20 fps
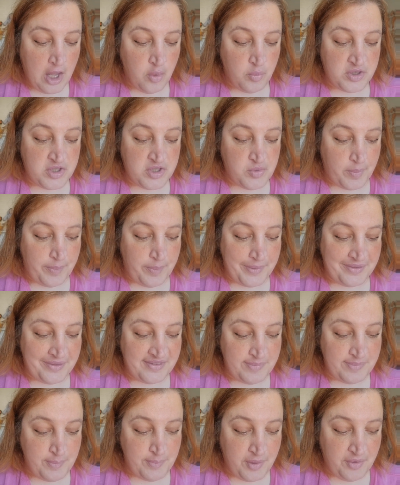which will be
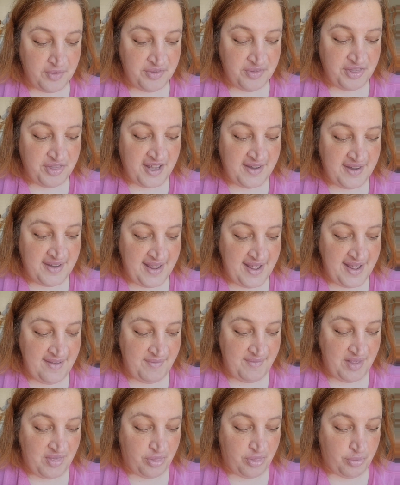smooth and
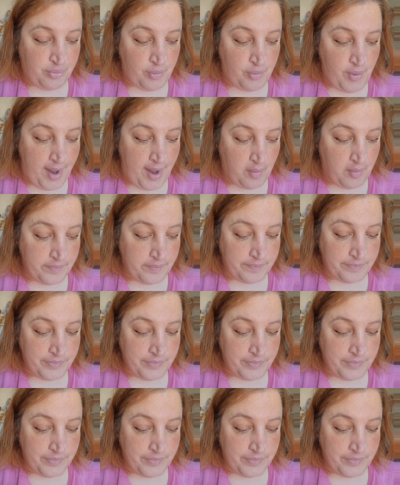even throughout